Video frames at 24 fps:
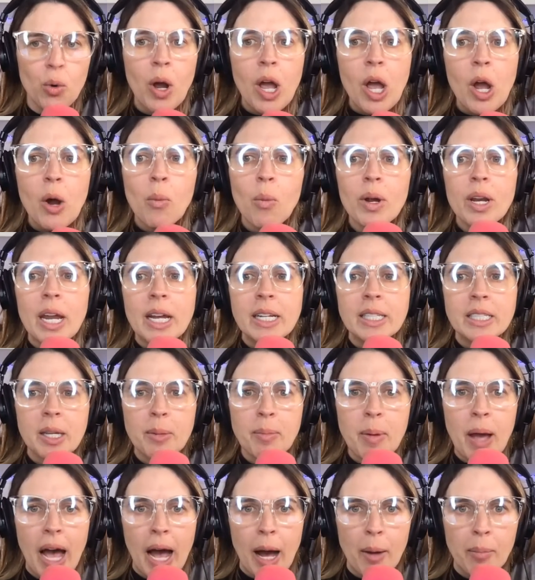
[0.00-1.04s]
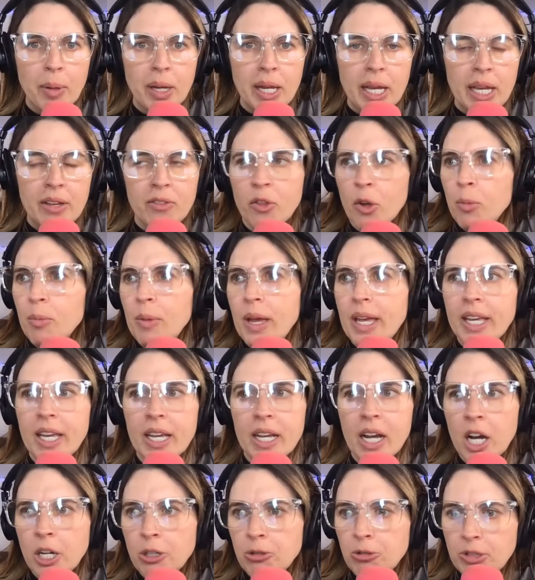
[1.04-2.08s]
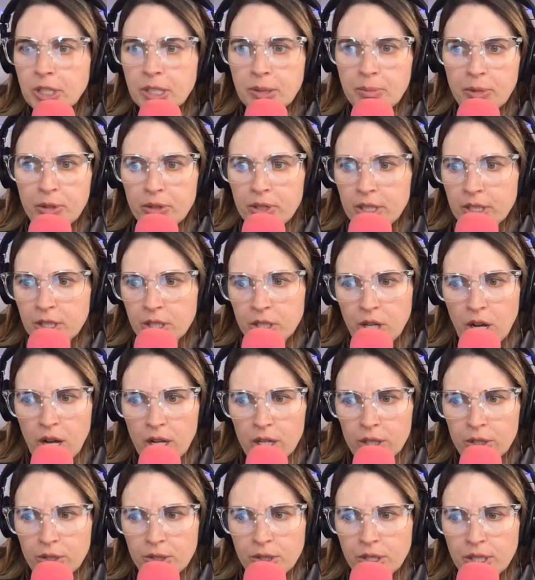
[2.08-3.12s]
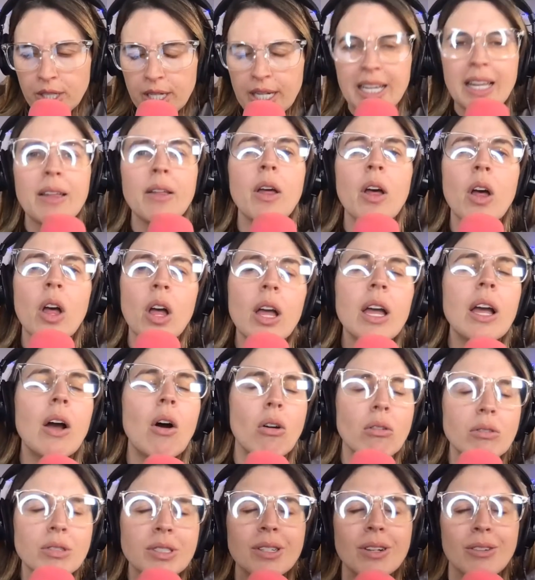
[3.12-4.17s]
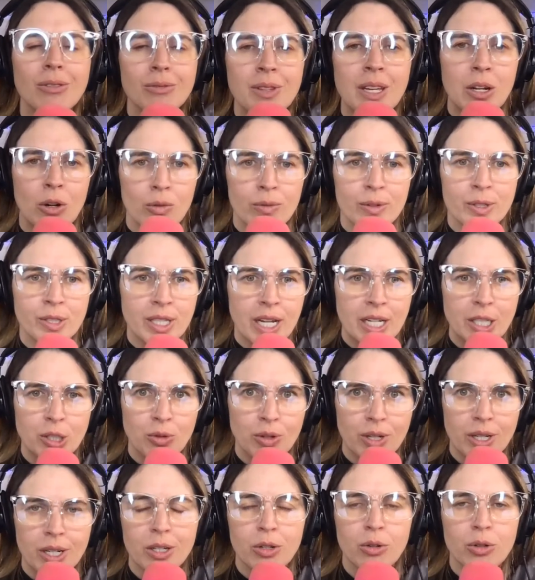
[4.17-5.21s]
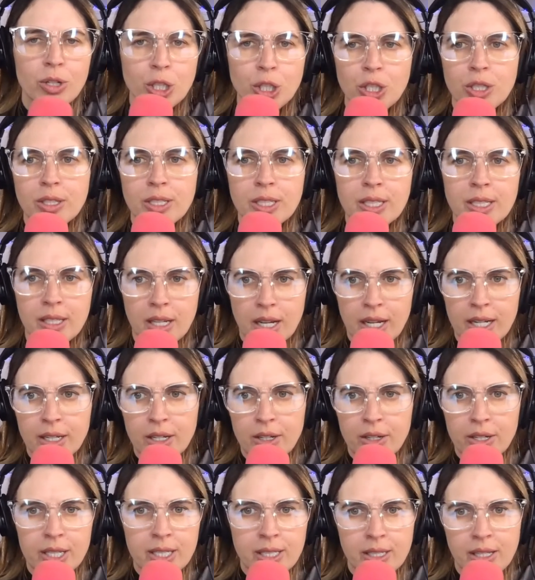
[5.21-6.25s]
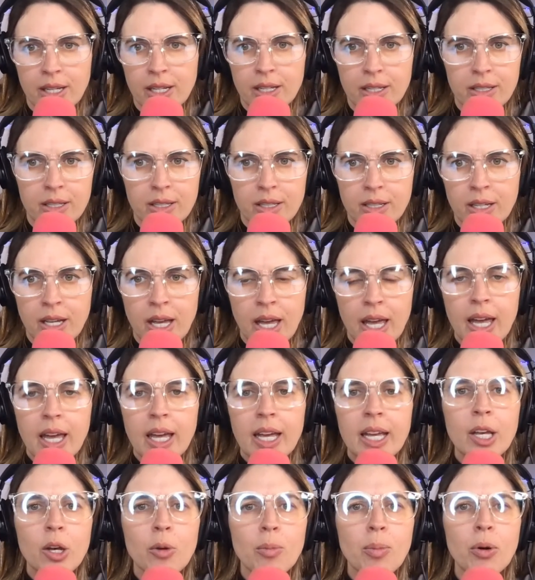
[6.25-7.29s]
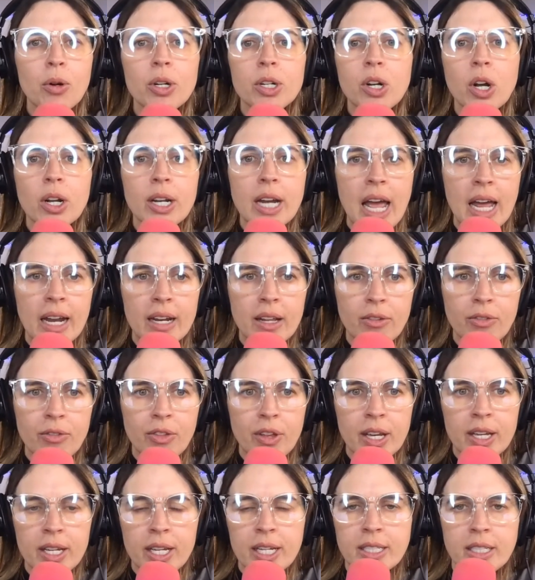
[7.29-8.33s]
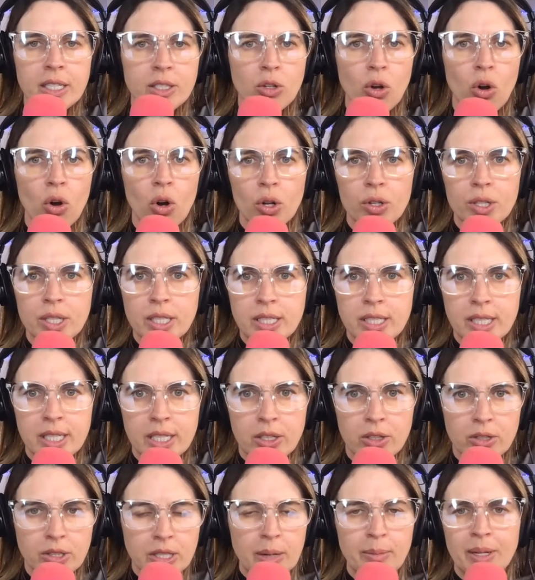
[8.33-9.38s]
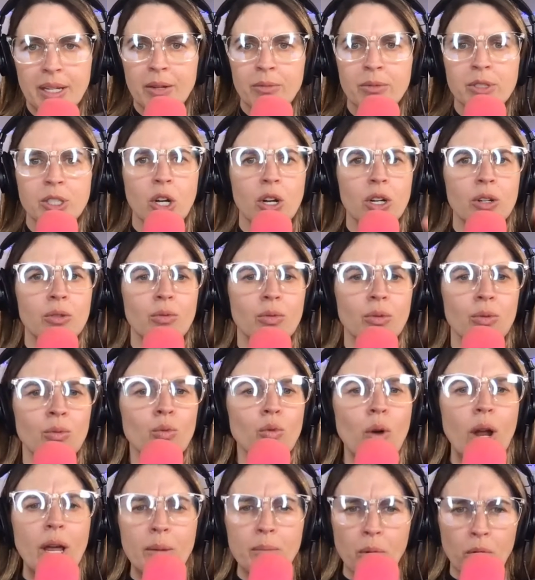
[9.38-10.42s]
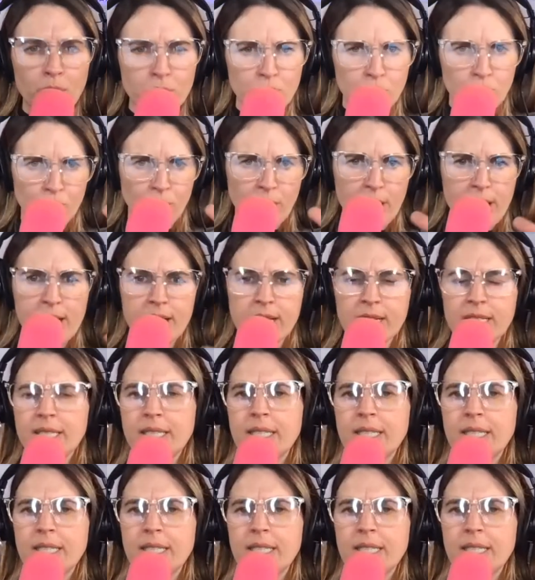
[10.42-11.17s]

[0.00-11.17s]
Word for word: what ends up happening, they're making hundreds of millions of dollars. Also, they oversaturate it. Christian, the designer, is like he'll put it on anything. He does all these deals. I mean, it was on Red Bull drinks.